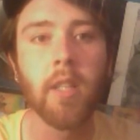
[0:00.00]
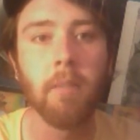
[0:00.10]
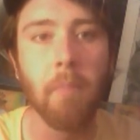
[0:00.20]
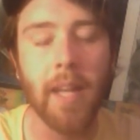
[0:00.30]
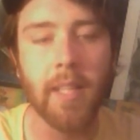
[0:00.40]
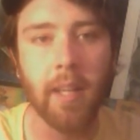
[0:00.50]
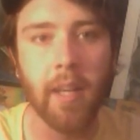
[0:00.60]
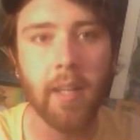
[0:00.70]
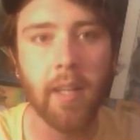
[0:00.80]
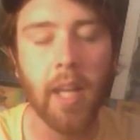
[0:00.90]
to
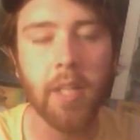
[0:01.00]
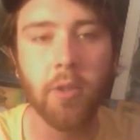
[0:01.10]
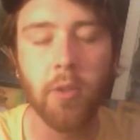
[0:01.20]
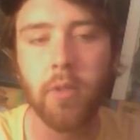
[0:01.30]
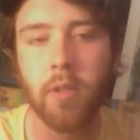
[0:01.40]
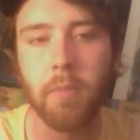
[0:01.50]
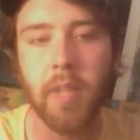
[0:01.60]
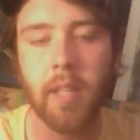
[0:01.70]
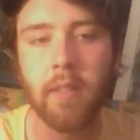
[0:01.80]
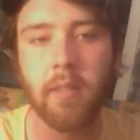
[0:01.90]
meditate and to do some
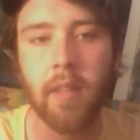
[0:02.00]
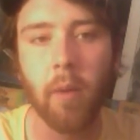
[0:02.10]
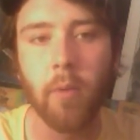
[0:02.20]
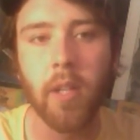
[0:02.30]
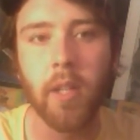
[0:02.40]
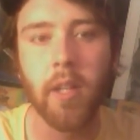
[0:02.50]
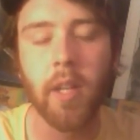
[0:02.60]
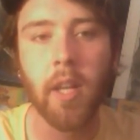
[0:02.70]
things that will,